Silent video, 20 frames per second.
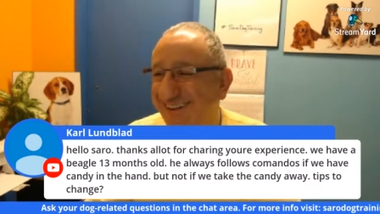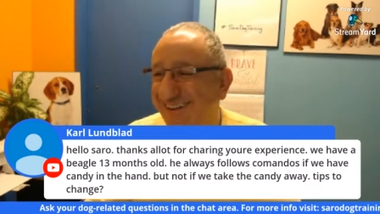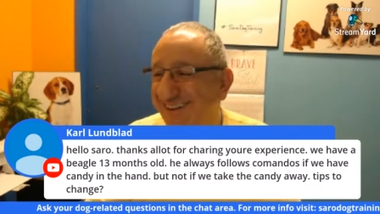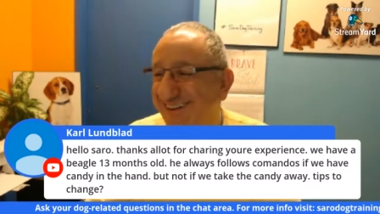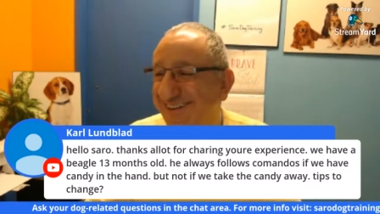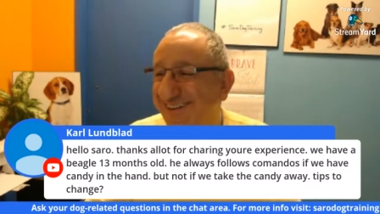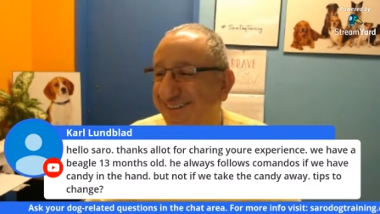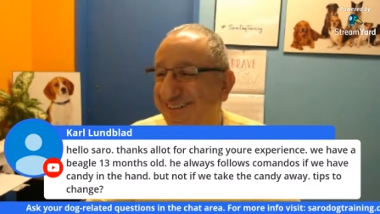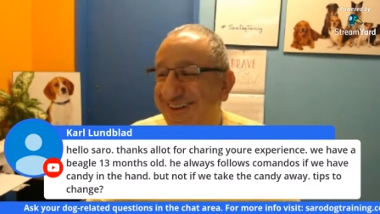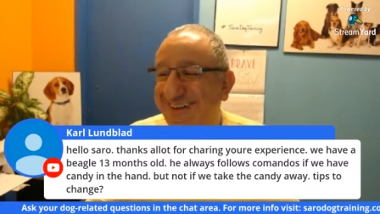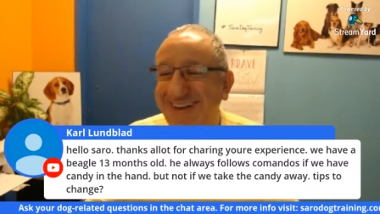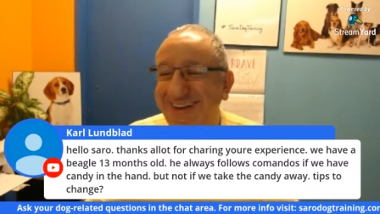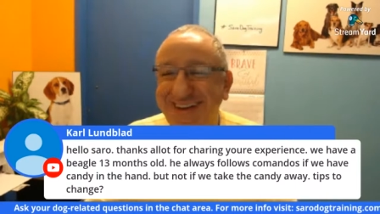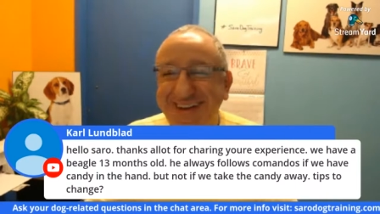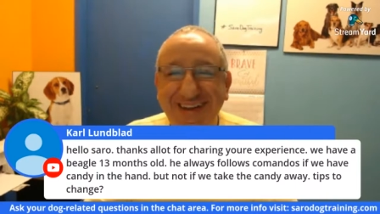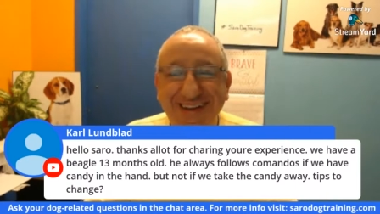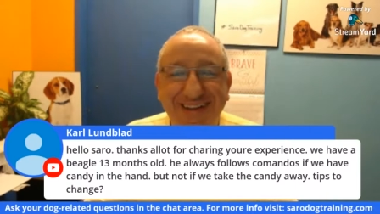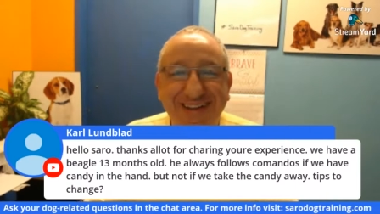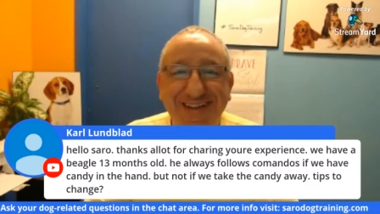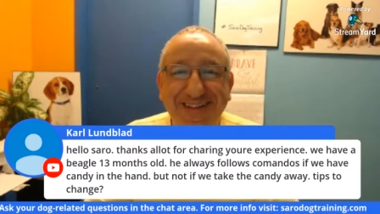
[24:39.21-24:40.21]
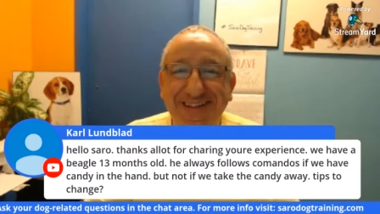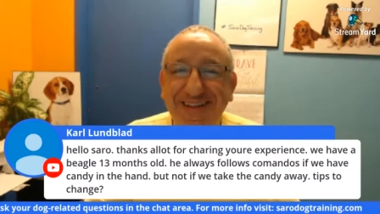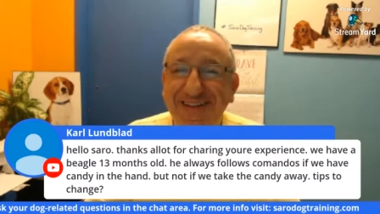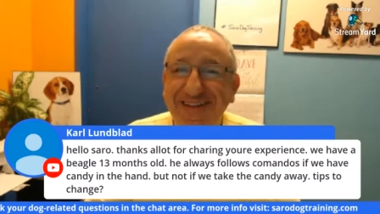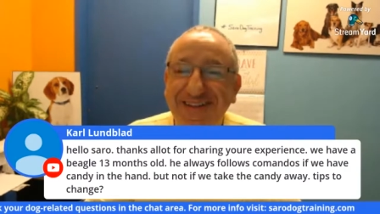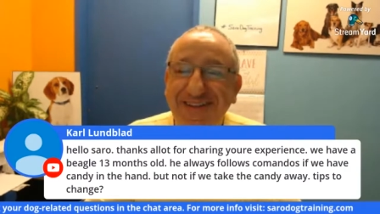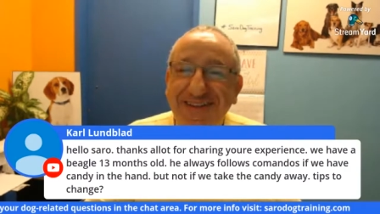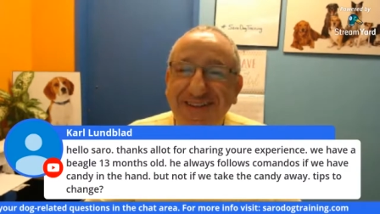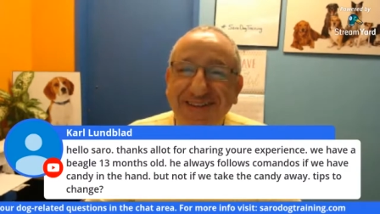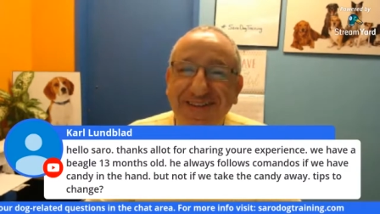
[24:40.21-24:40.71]
in a way
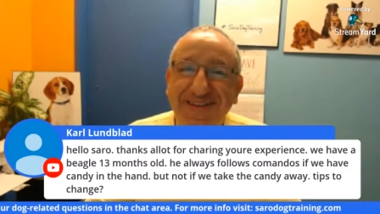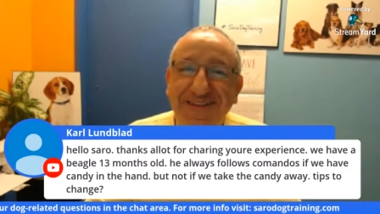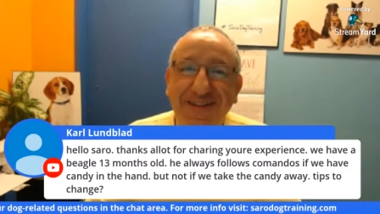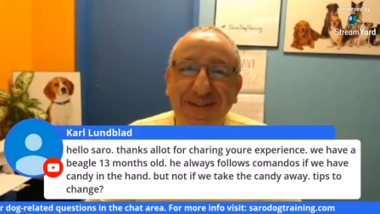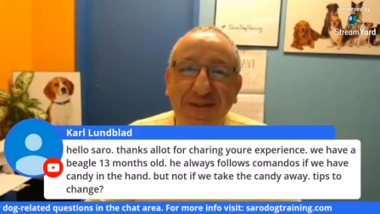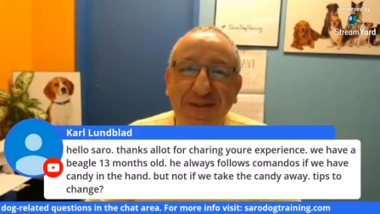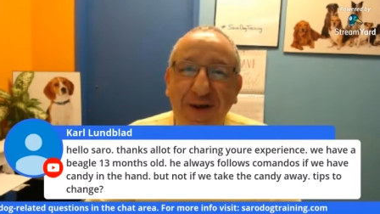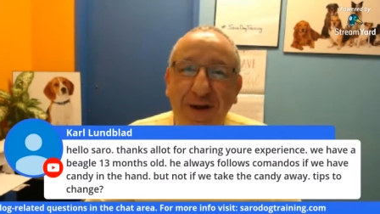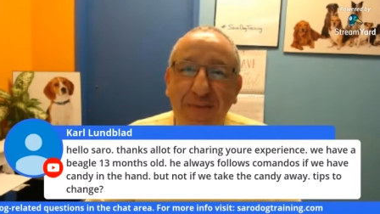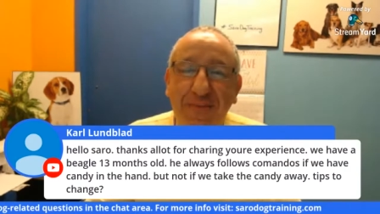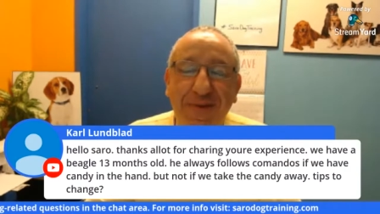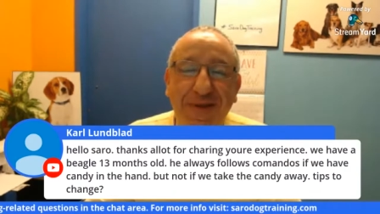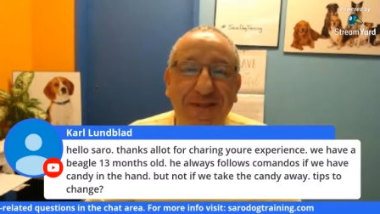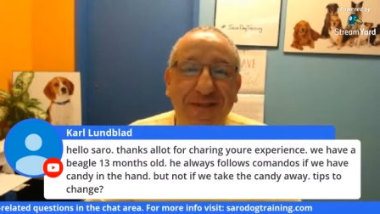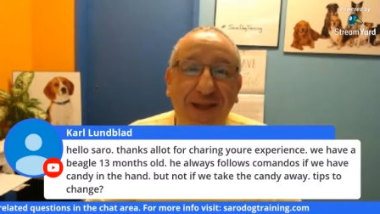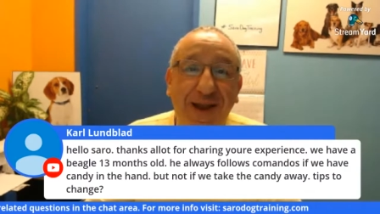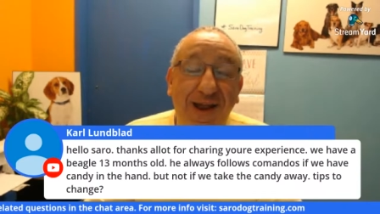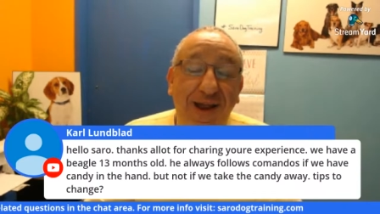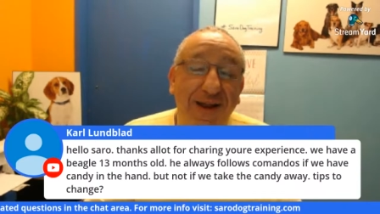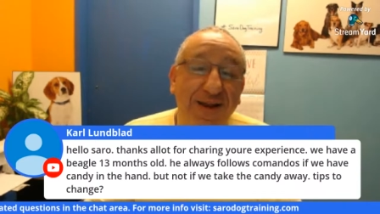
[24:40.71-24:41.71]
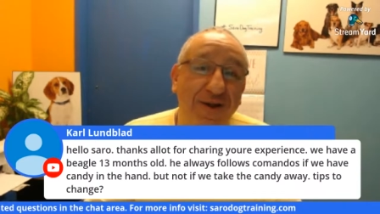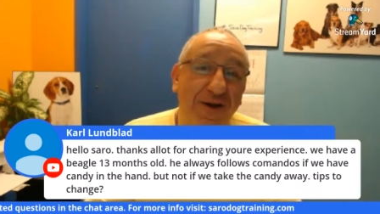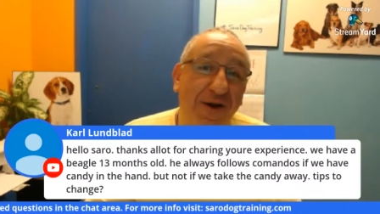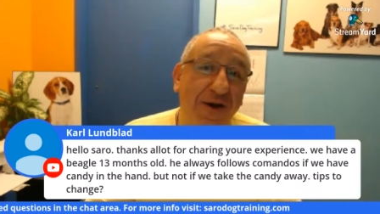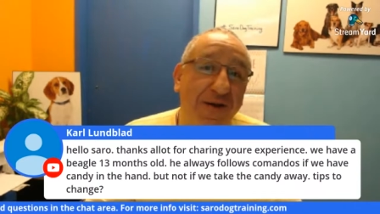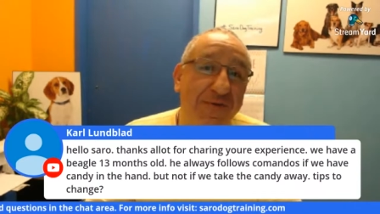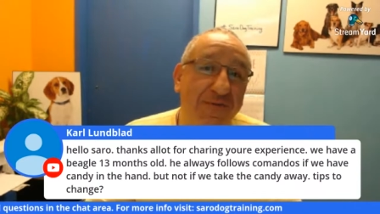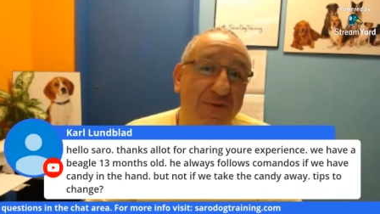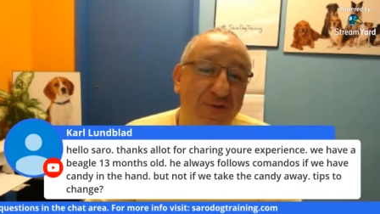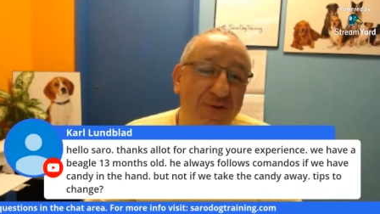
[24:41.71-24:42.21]
this is a topic that I
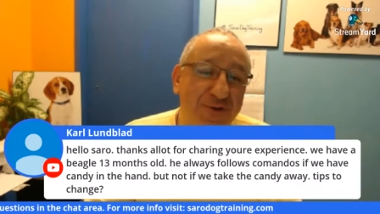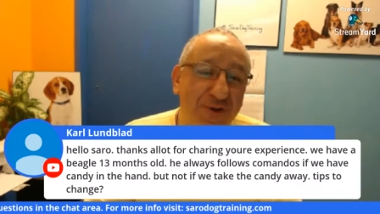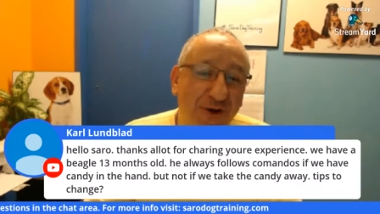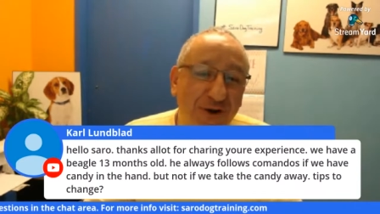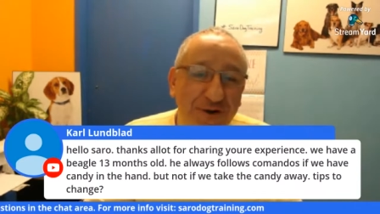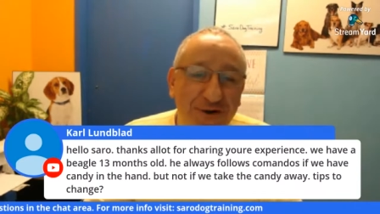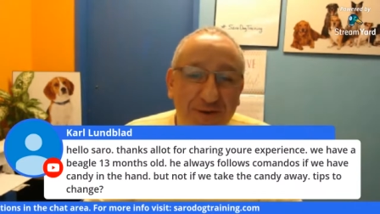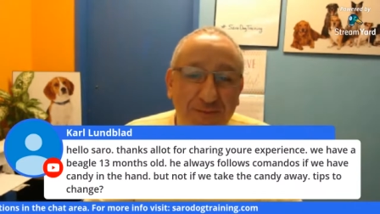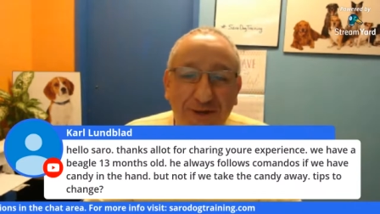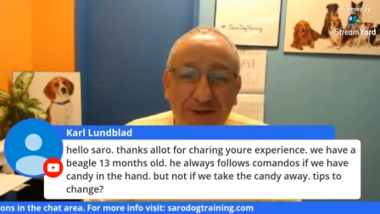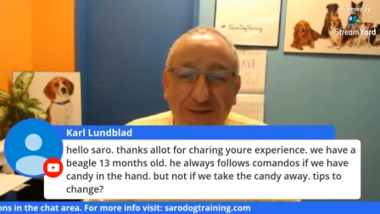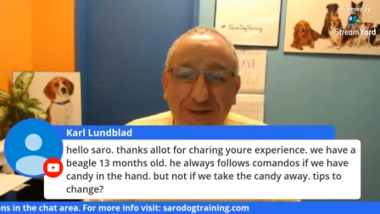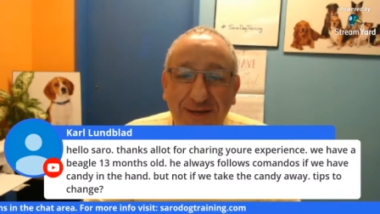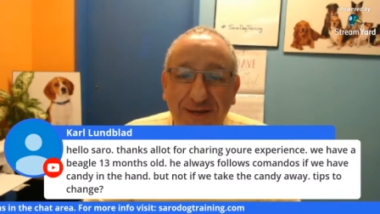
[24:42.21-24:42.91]
love to talk about.